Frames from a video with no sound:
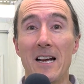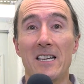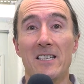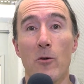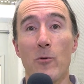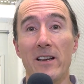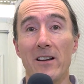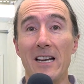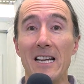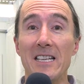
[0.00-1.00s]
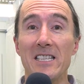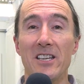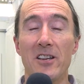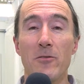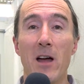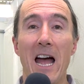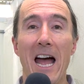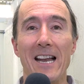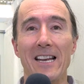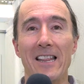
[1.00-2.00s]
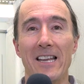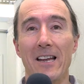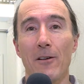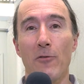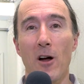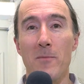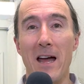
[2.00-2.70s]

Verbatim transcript: So we can lease you anything from